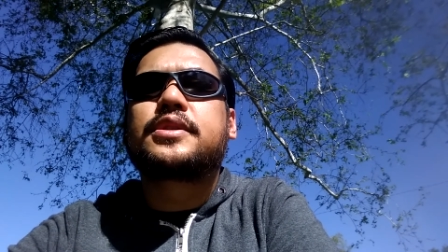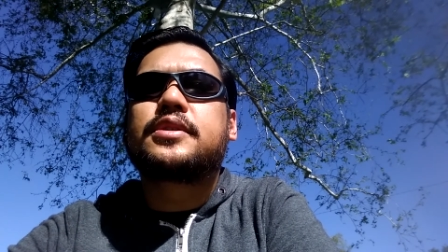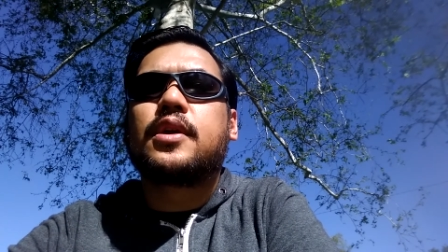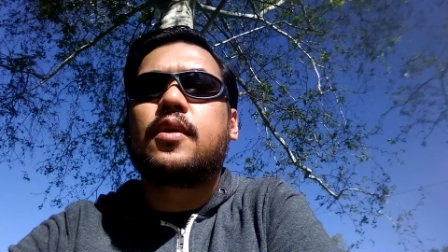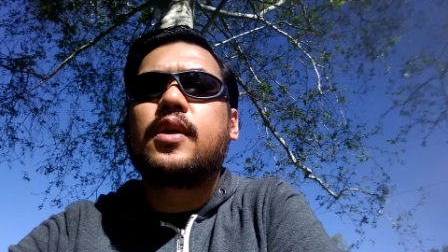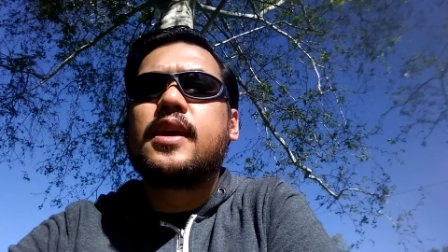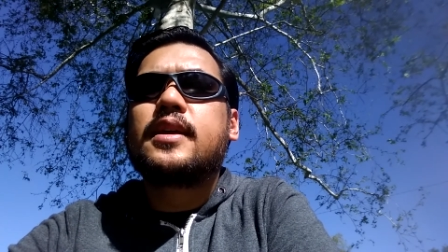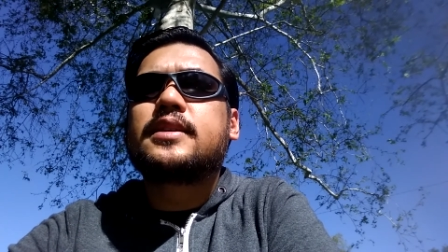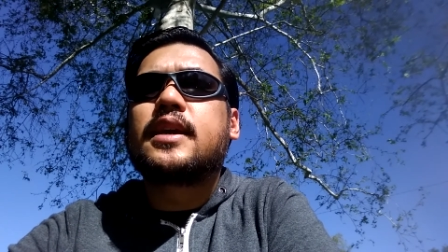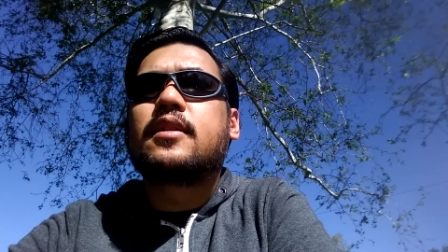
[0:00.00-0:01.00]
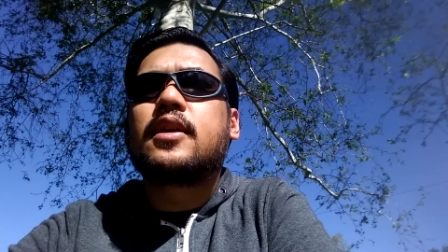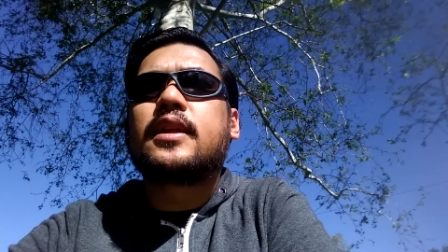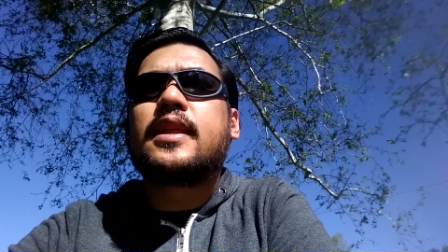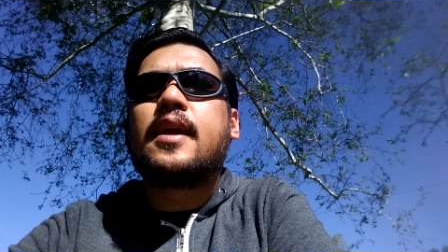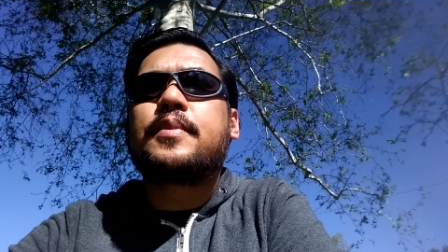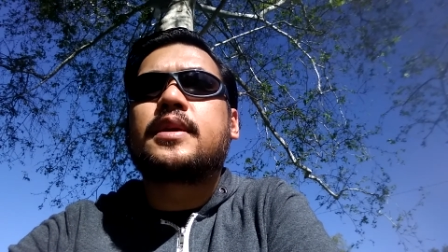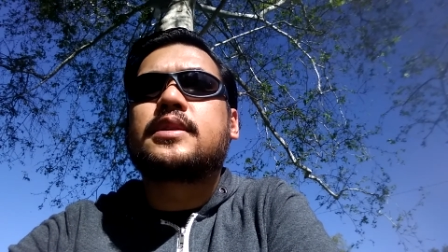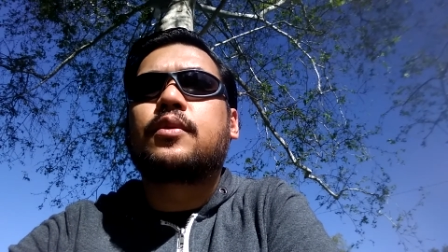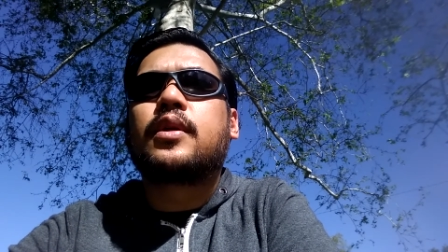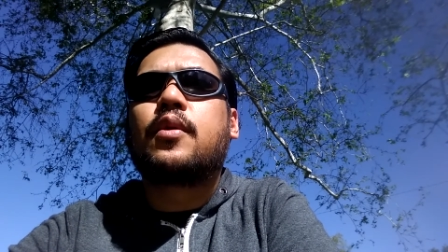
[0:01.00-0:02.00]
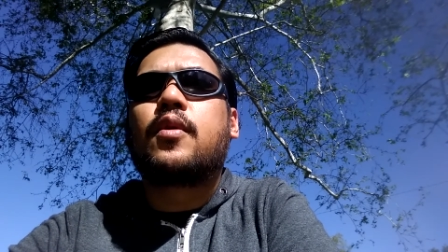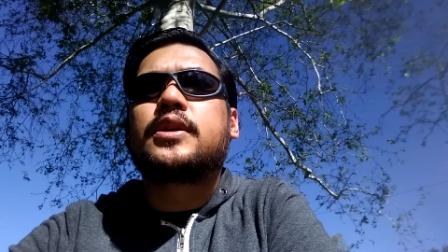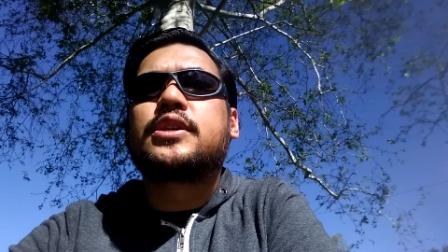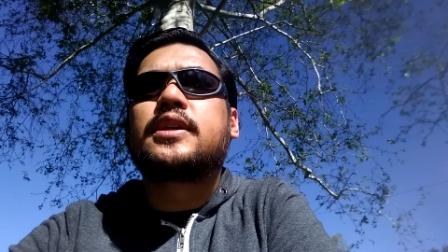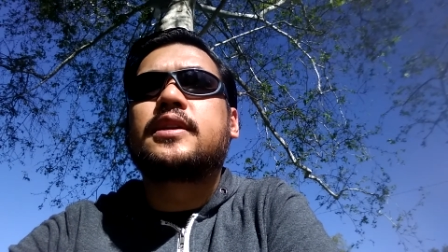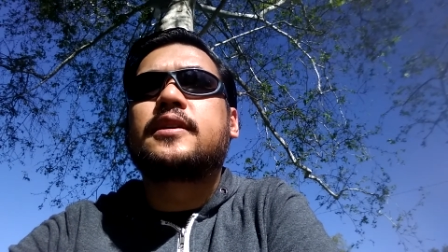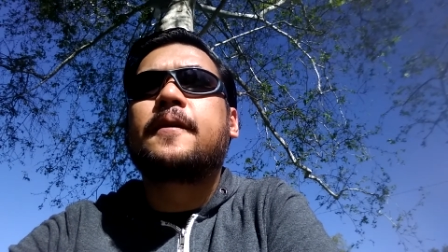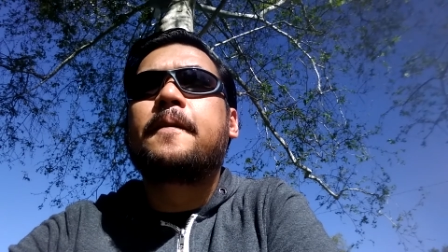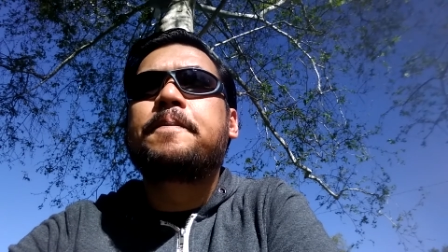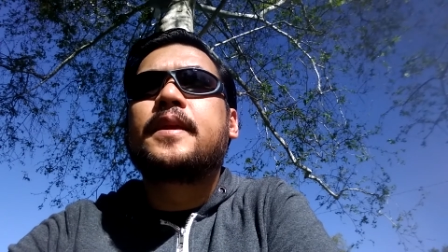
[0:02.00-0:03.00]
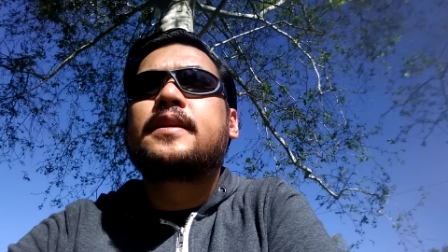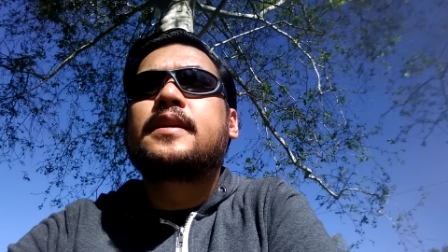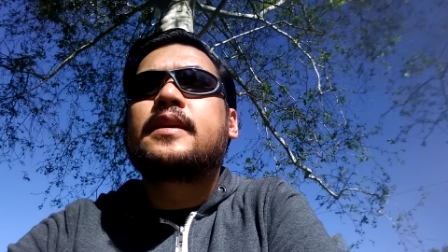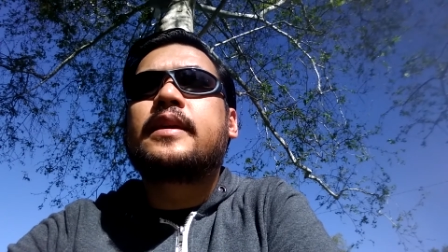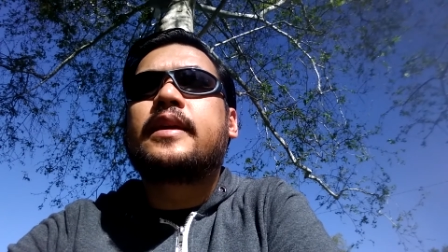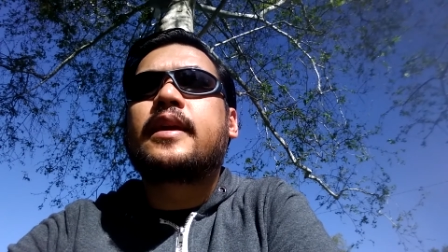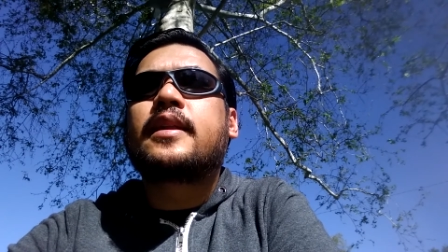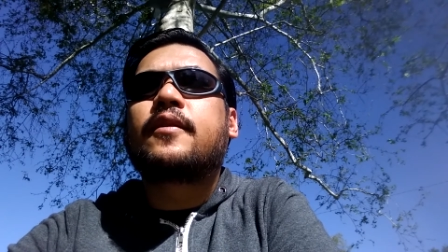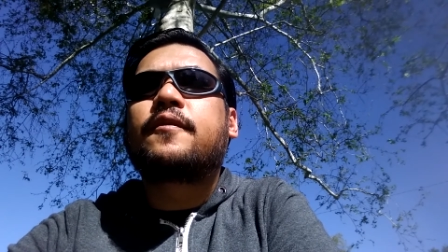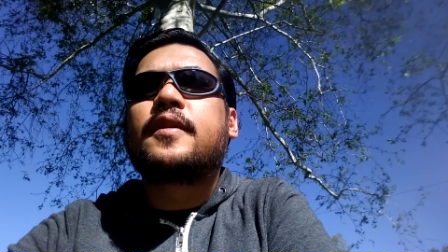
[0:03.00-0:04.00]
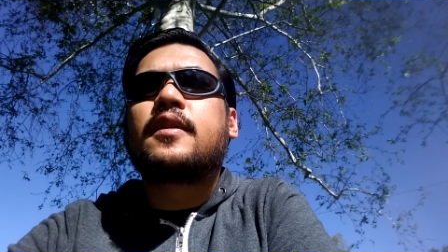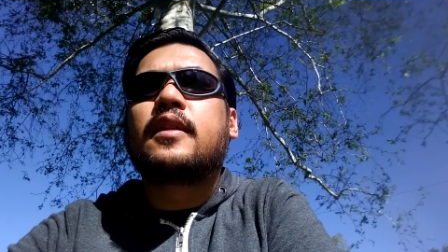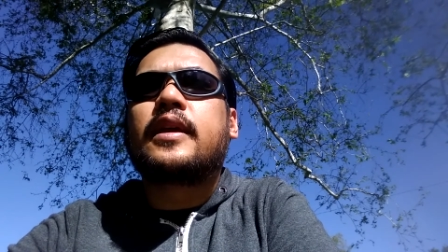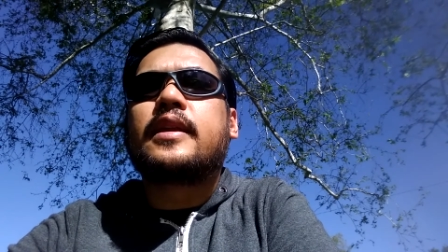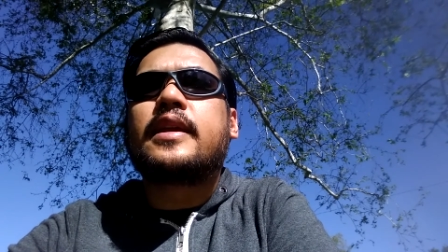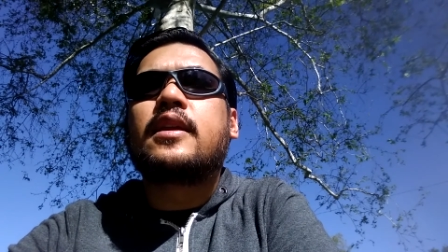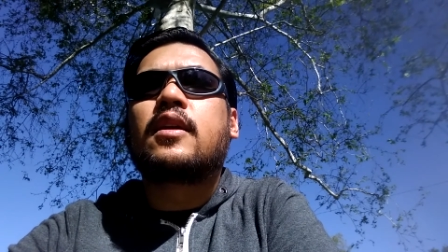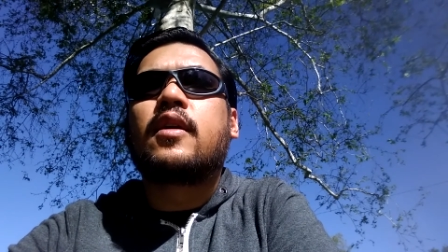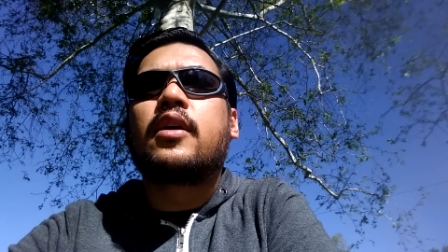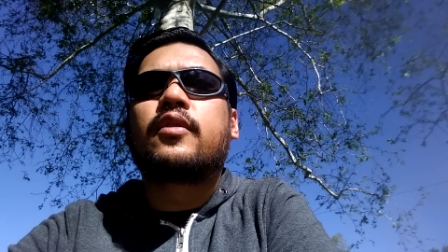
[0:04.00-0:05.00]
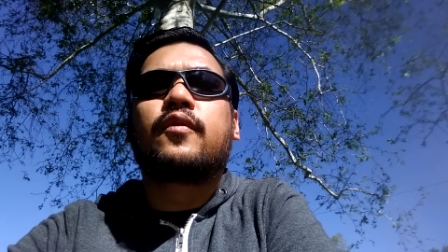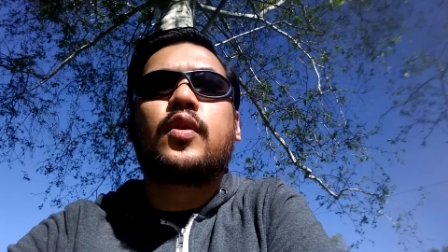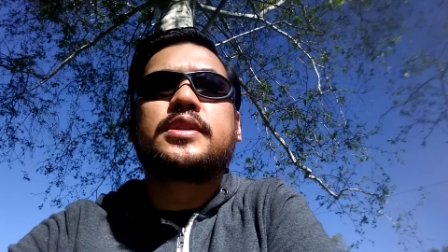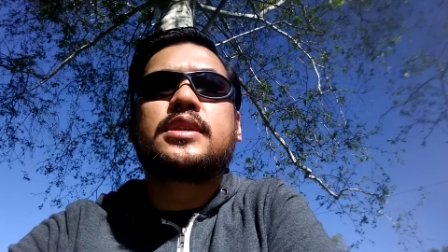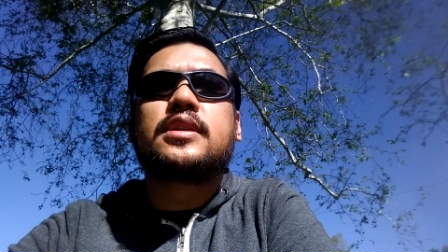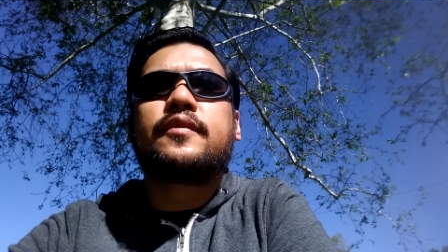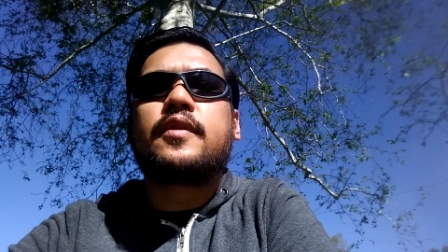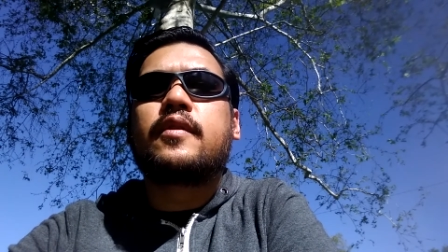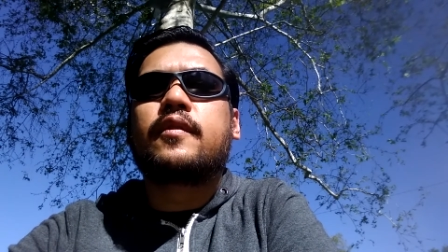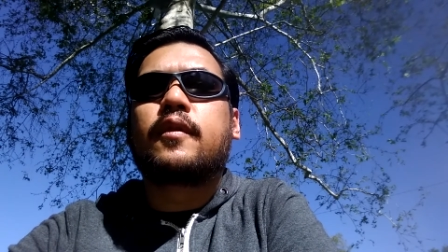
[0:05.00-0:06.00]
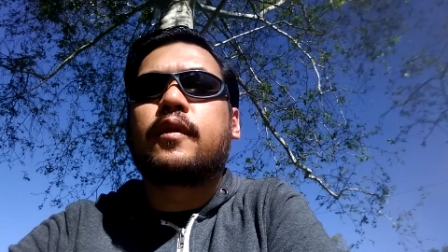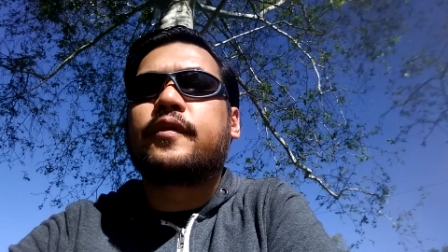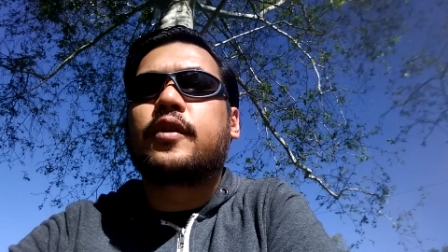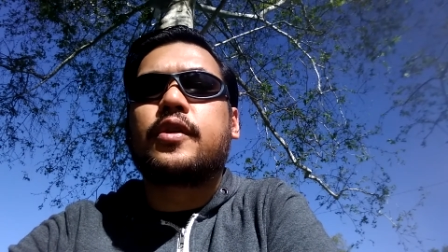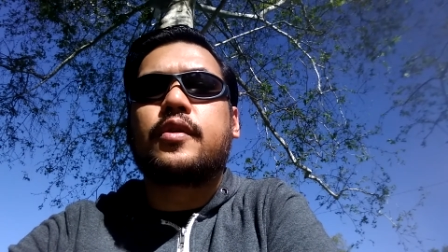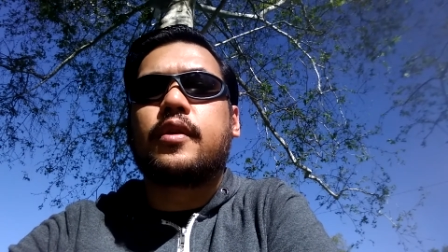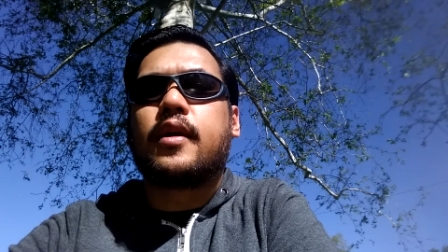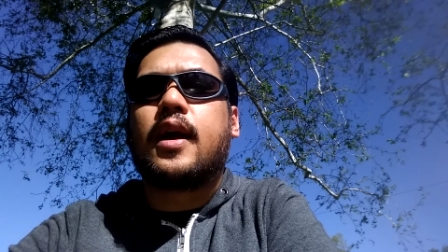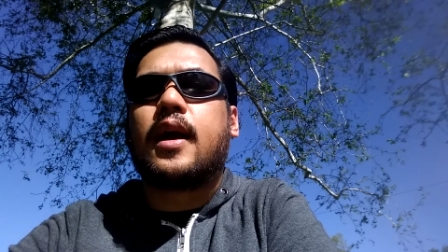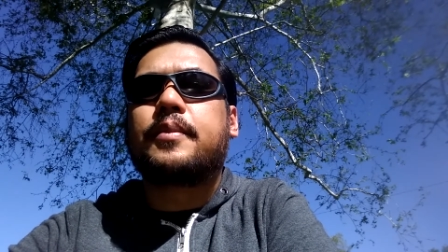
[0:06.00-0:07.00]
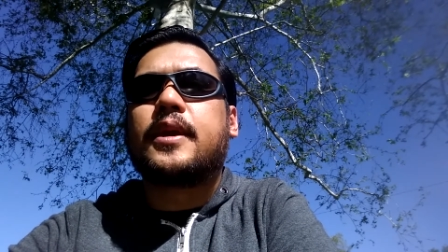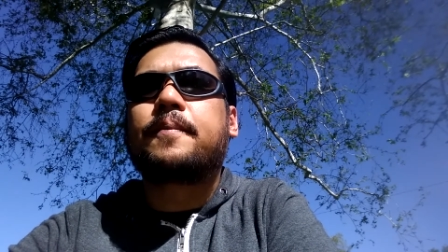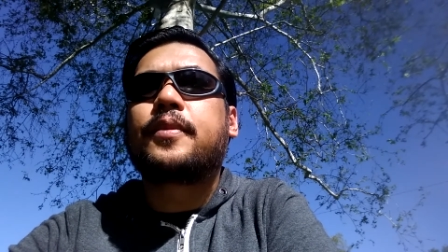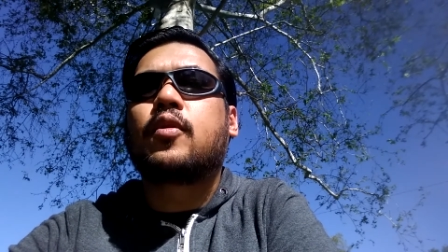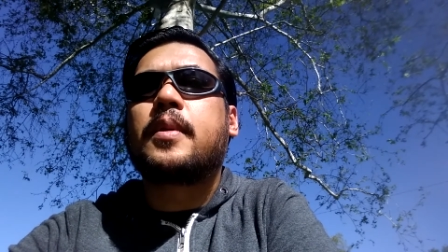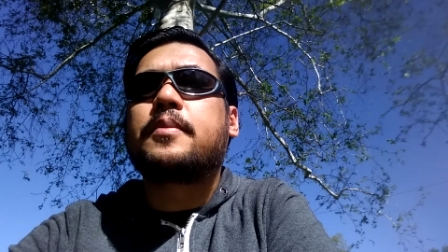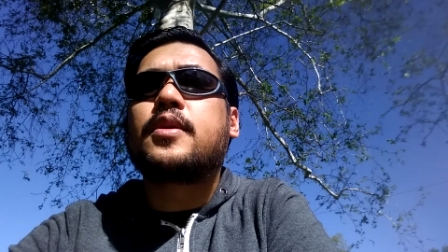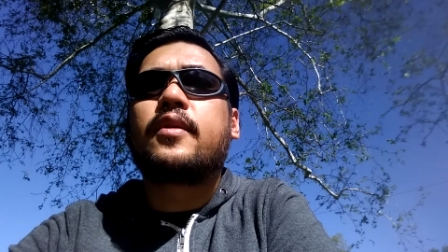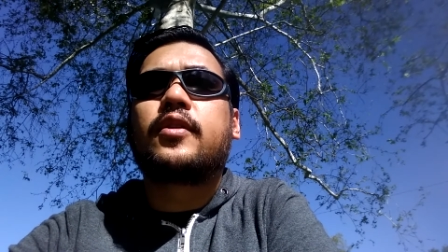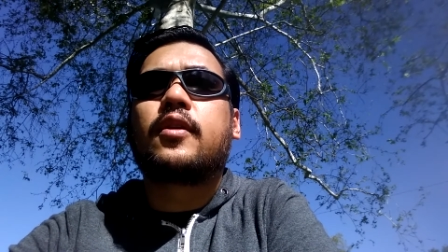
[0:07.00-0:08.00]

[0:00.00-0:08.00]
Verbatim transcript: So take a look at that, because I really want you to get a feel and hear other voices if you're new to the hobby, or maybe you haven't